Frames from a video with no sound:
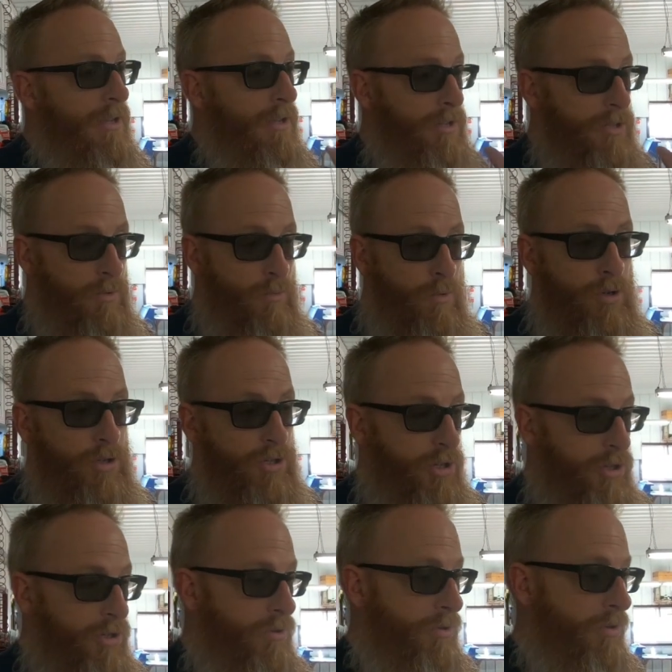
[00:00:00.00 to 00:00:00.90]
So we're just
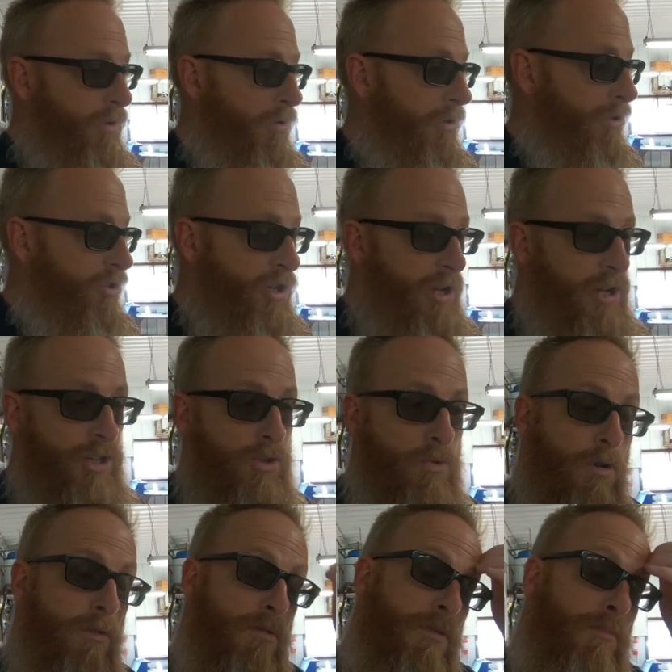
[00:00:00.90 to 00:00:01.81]
going to do the oil change,
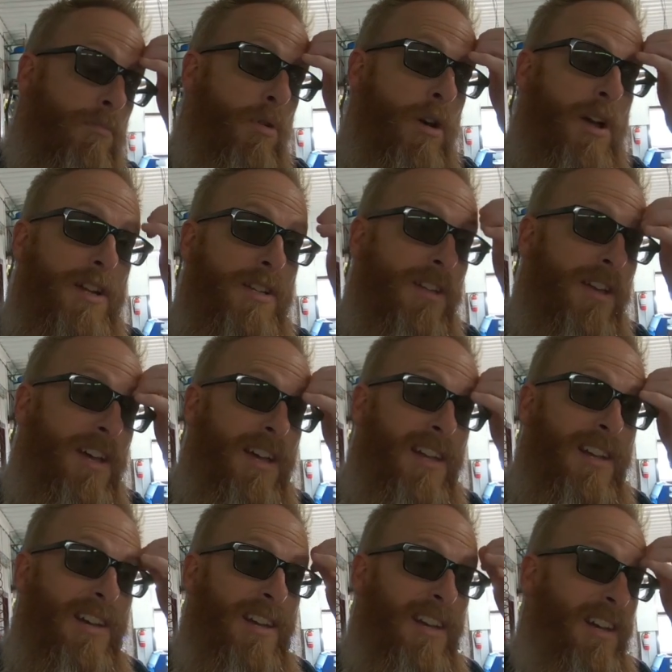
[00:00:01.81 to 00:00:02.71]
go over the brakes,
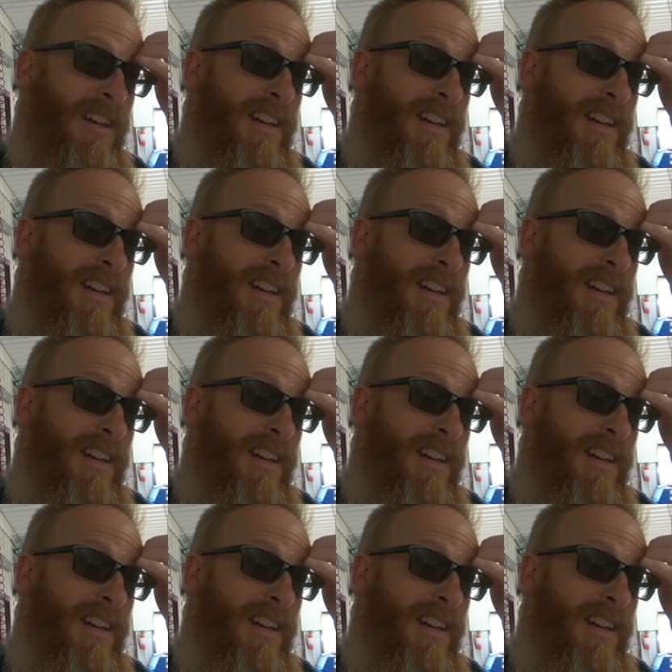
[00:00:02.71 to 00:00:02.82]
and